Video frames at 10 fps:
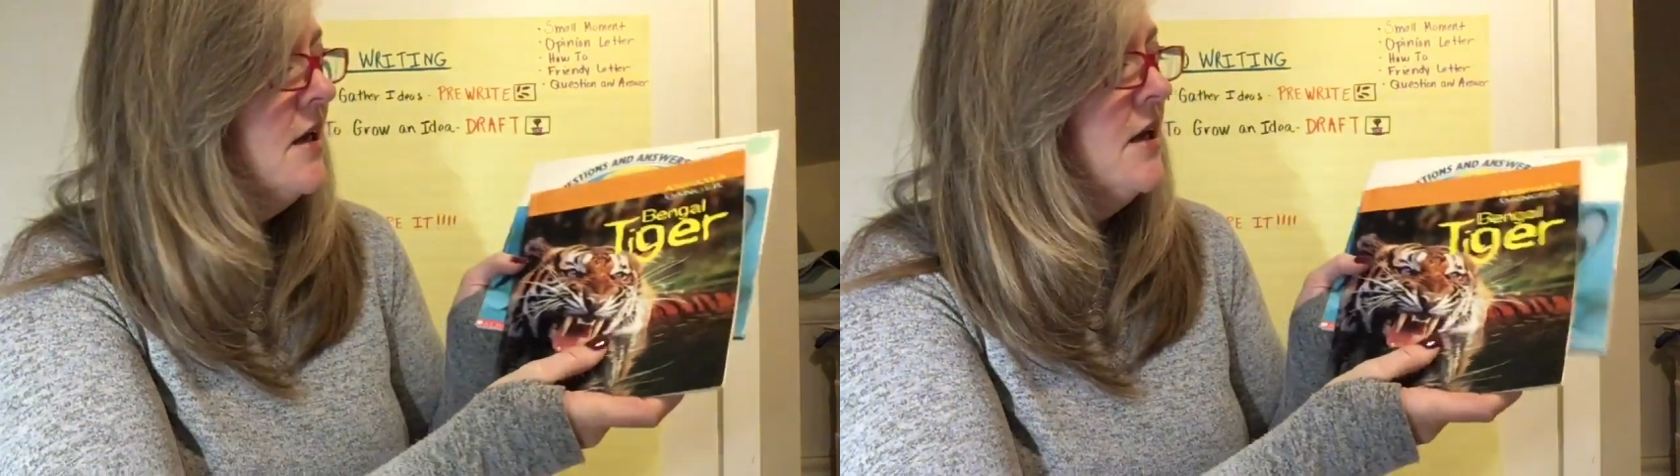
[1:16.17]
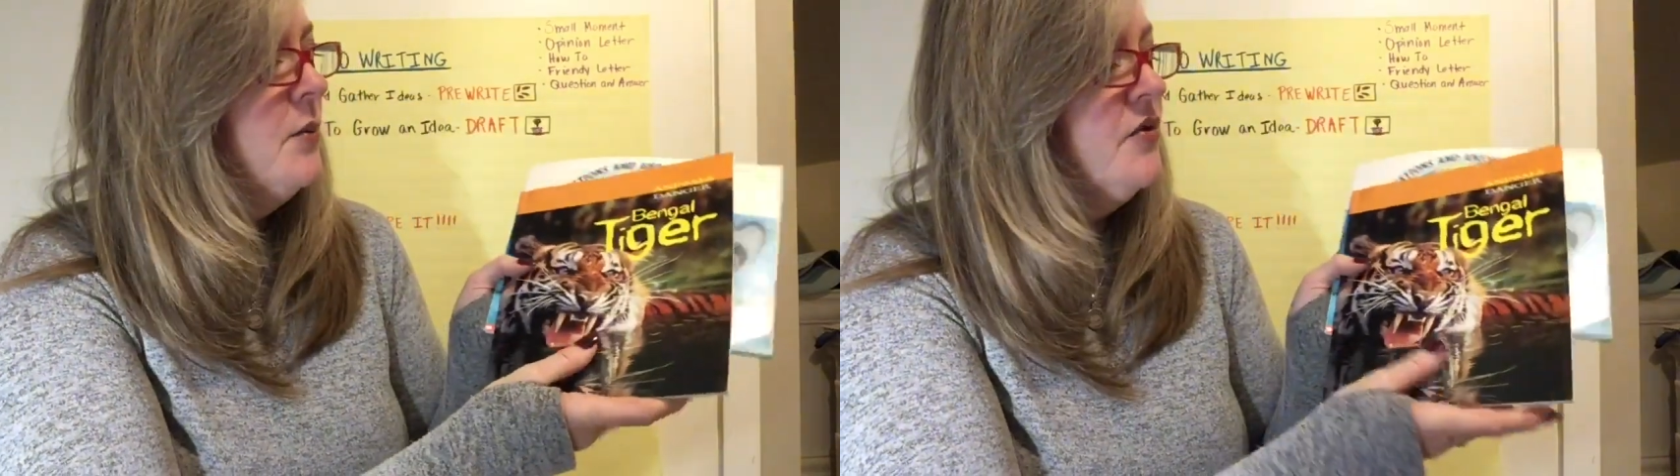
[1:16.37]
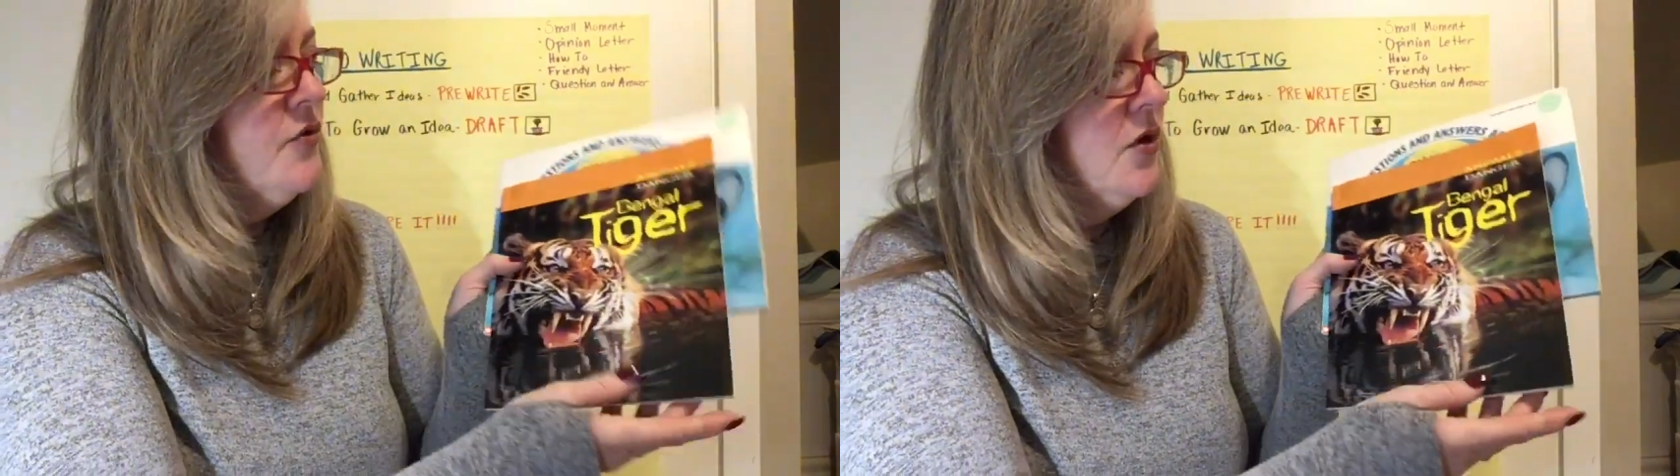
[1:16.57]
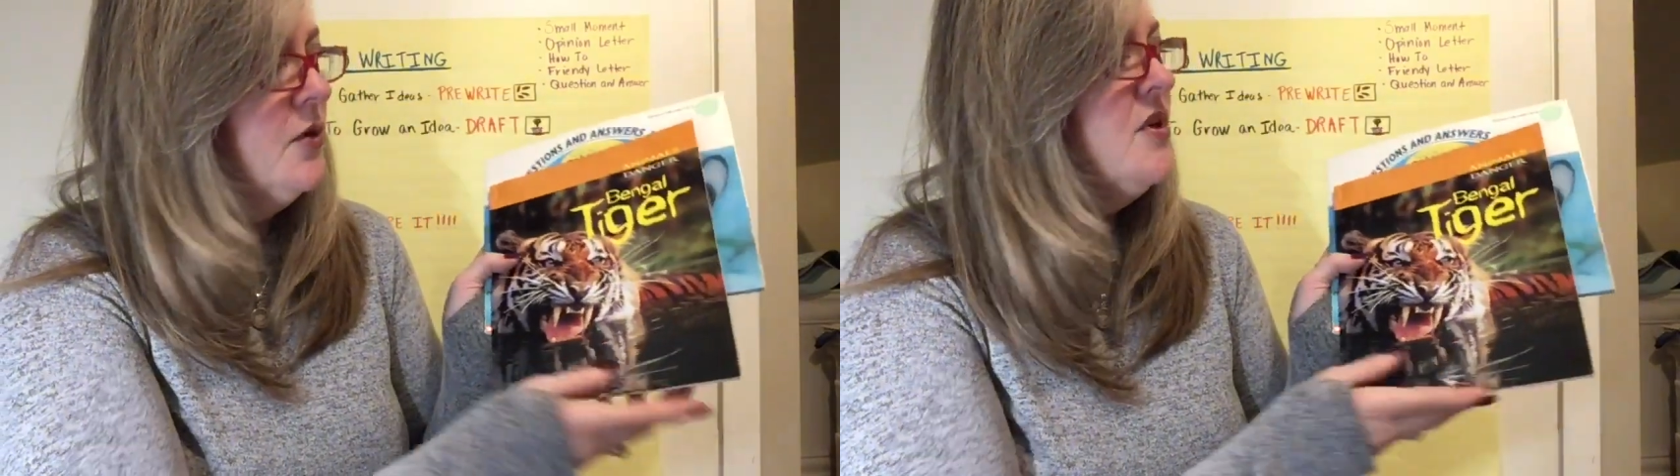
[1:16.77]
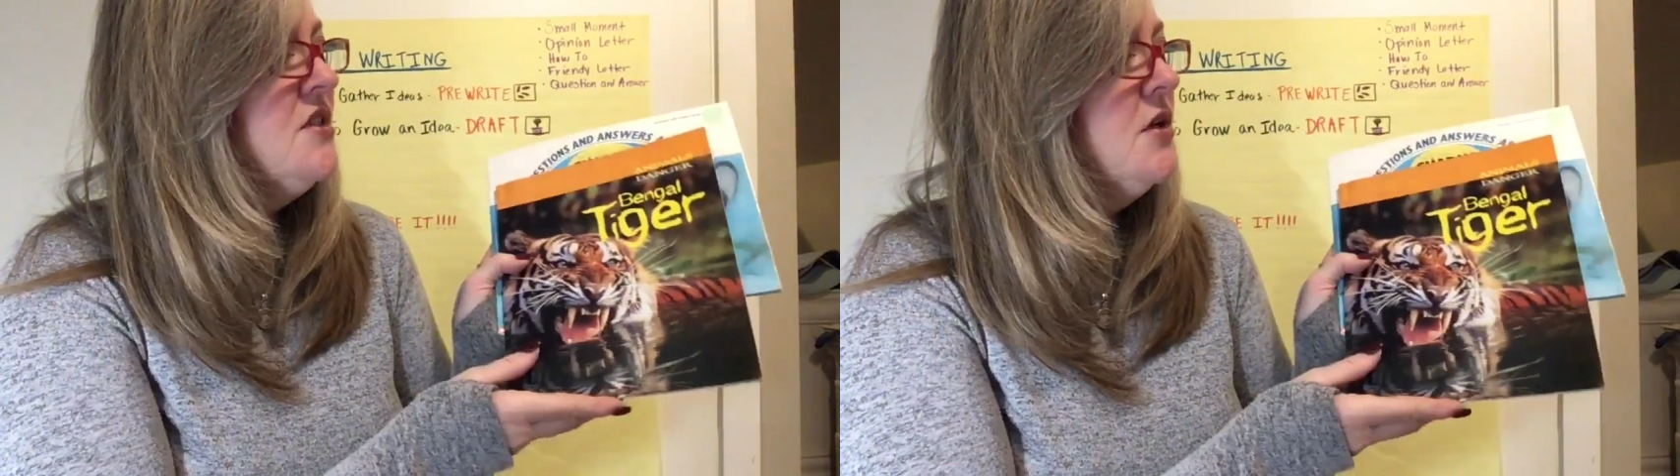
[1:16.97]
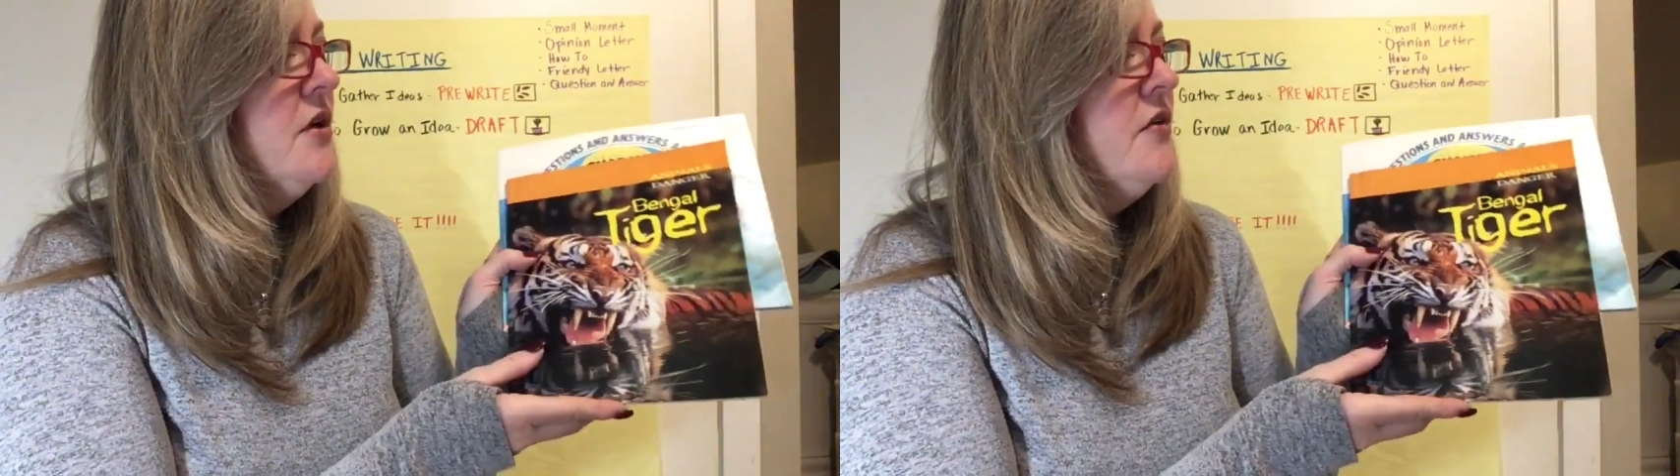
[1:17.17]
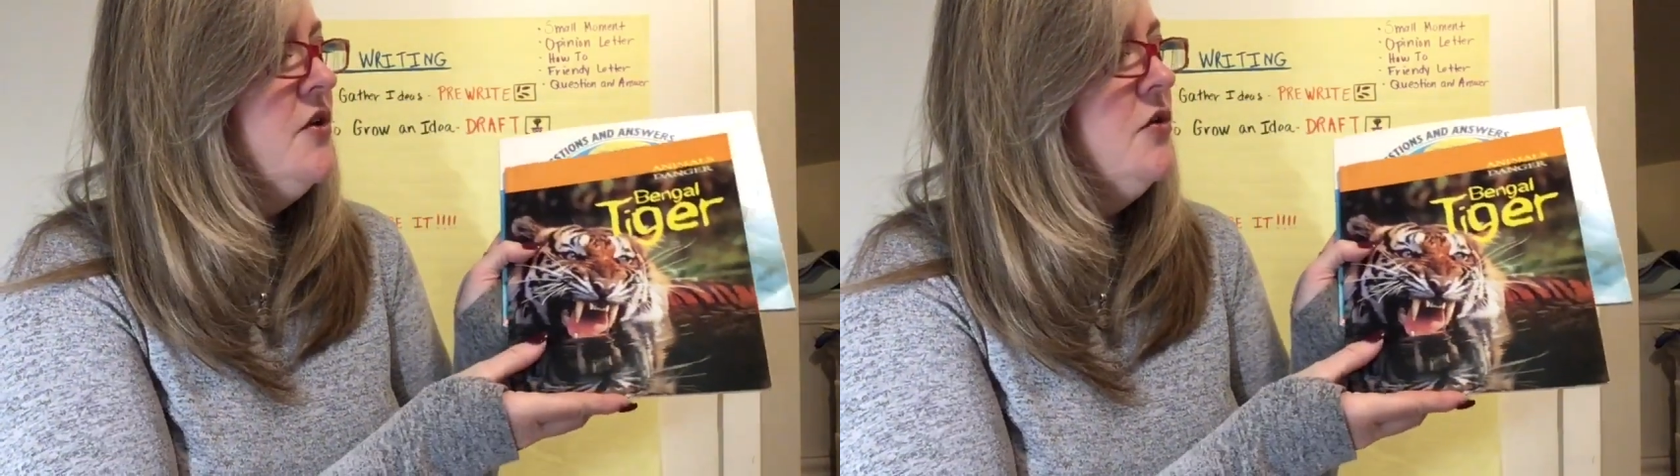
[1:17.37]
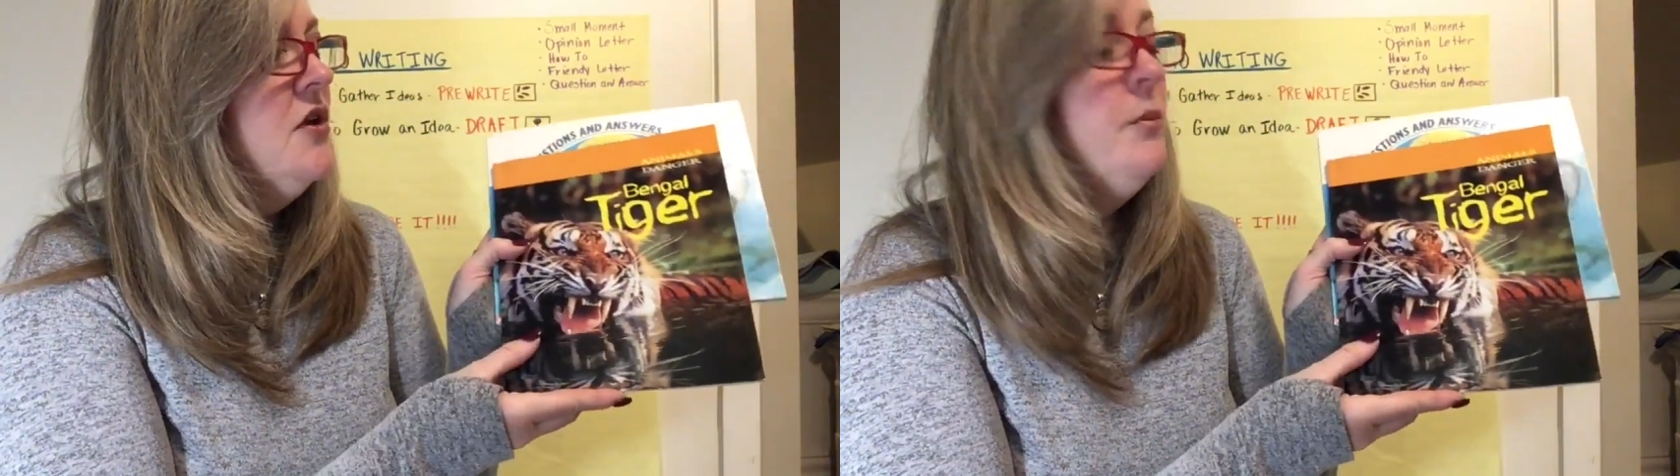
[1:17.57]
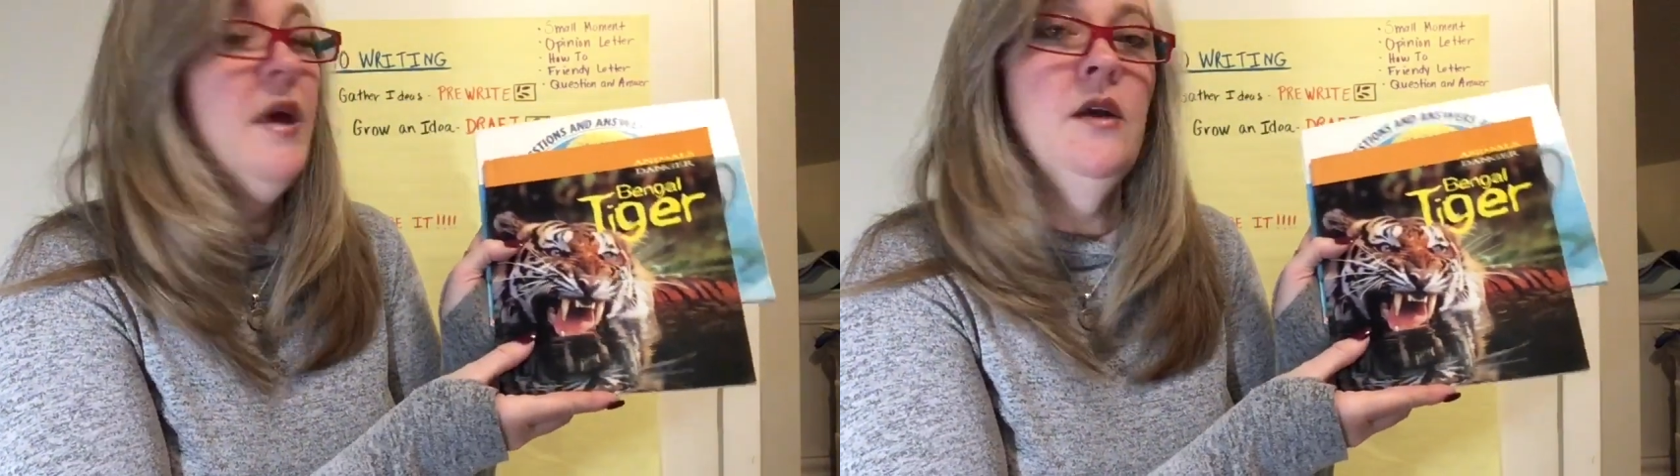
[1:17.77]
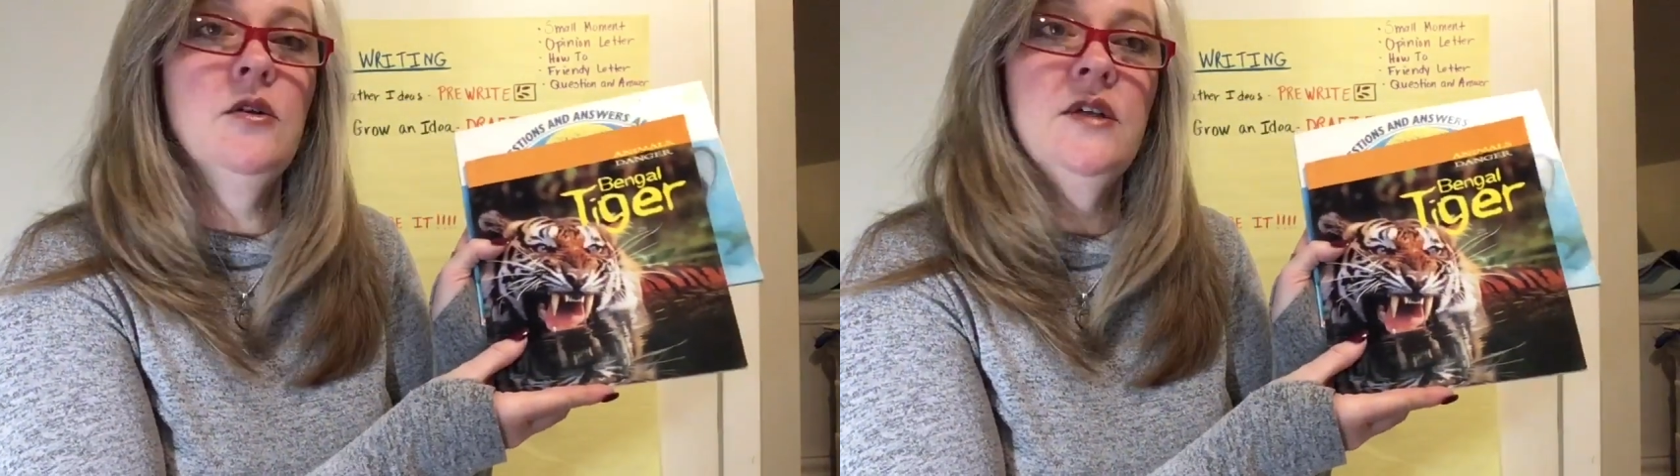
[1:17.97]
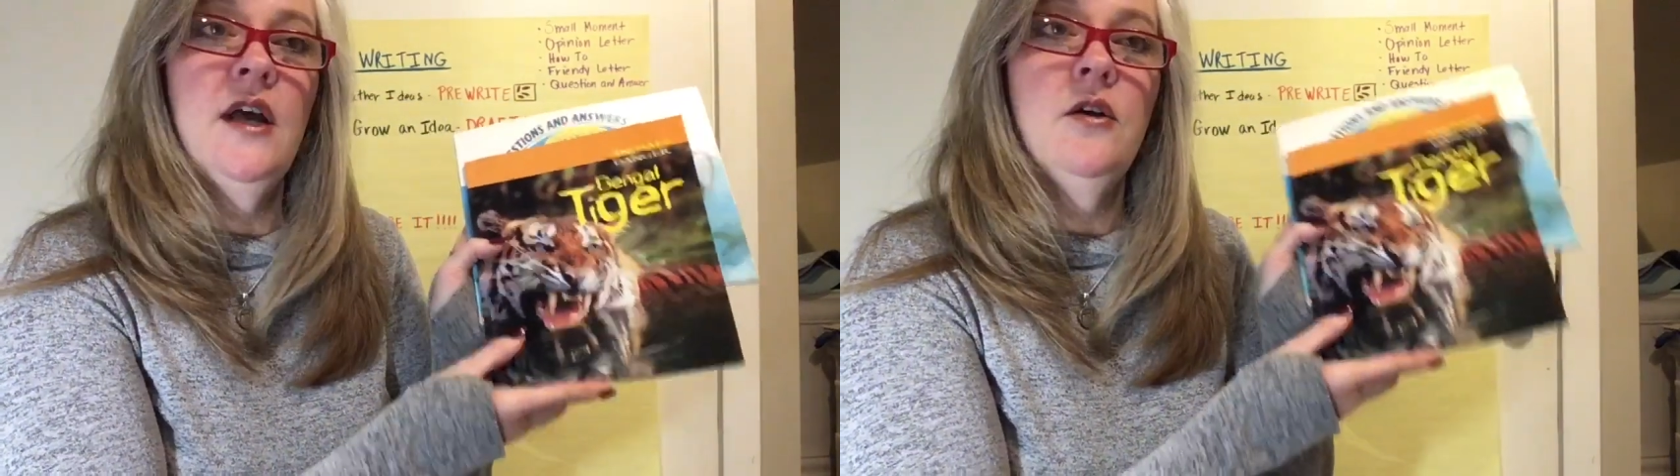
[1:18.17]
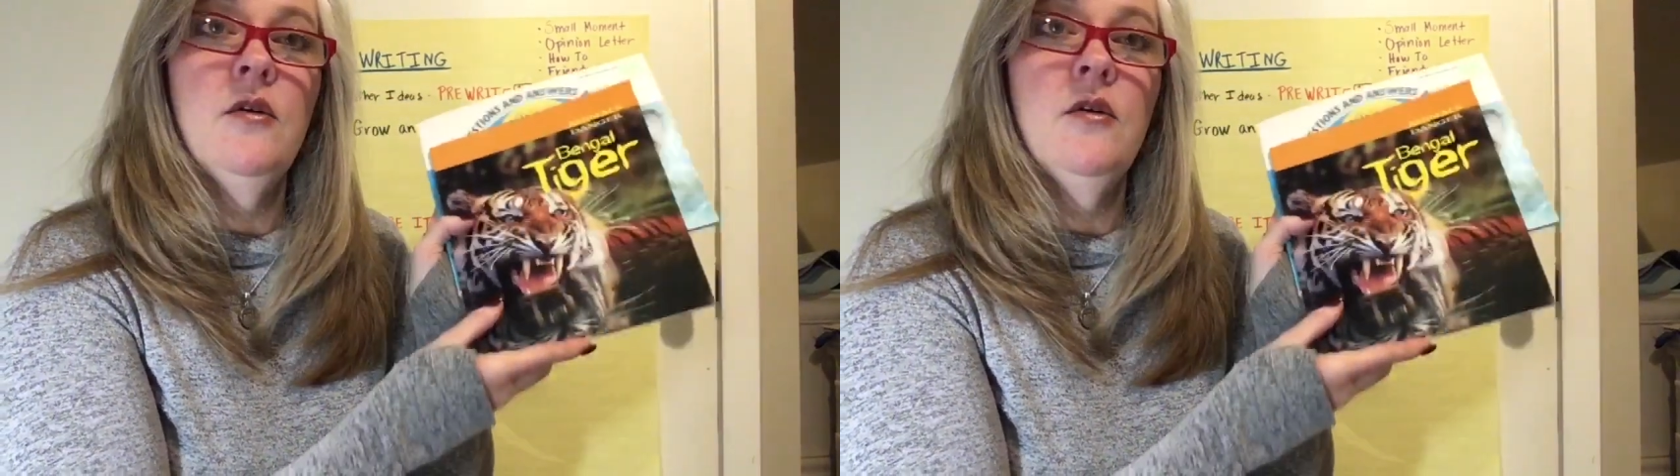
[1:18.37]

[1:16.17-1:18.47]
before we started the unit, Bengal tiger,